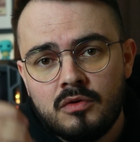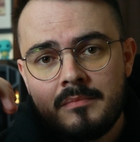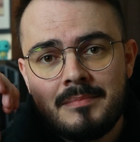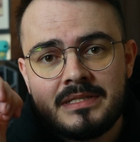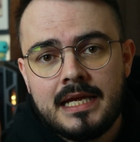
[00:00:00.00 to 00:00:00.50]

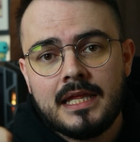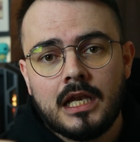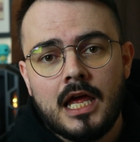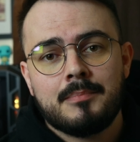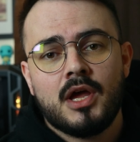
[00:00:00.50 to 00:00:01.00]
remember to hit the
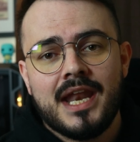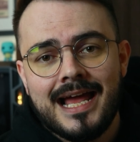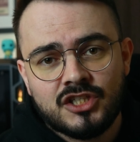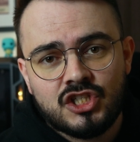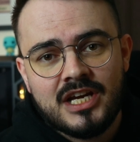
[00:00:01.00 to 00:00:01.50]
like button
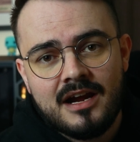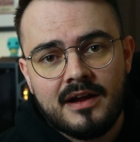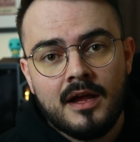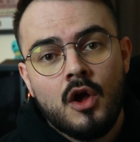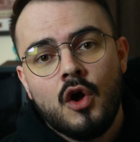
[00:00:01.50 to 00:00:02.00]
and share
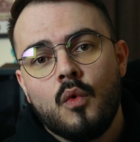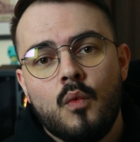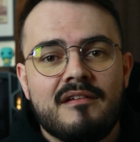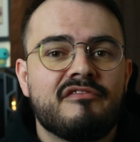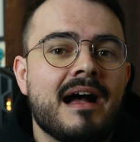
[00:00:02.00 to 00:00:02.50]
it
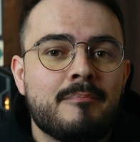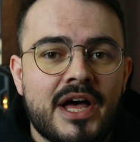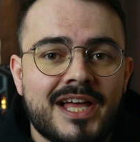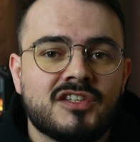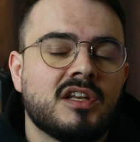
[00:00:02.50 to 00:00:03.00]
with that
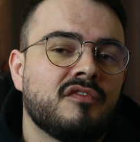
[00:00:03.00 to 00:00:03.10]
person.